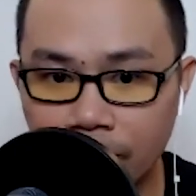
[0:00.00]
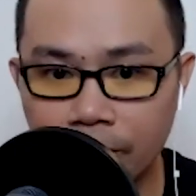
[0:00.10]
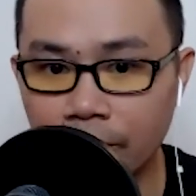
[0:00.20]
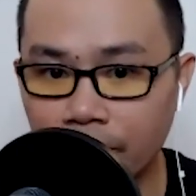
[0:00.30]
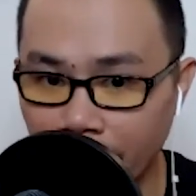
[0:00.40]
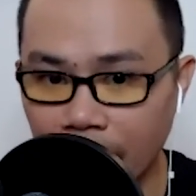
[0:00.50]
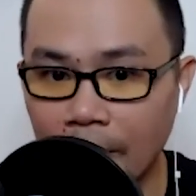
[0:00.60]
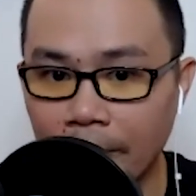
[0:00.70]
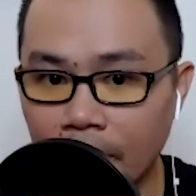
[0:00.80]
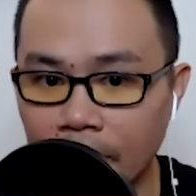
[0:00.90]
to break up
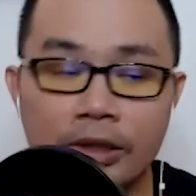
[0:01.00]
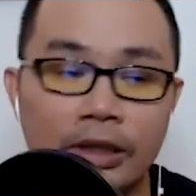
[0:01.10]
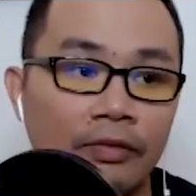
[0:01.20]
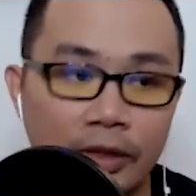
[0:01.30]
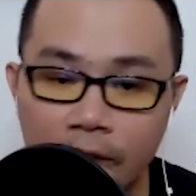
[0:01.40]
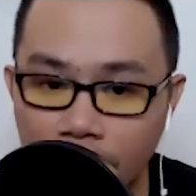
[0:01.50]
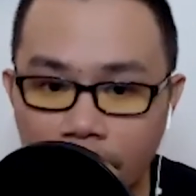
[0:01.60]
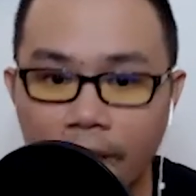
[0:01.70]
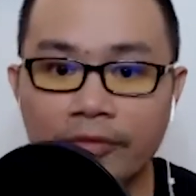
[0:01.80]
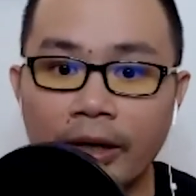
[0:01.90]
and all this stuff. I said,
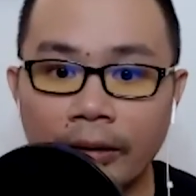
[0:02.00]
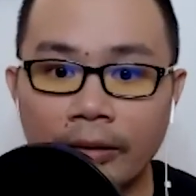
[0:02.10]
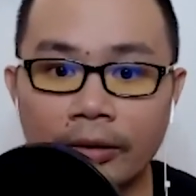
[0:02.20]
okay, fine.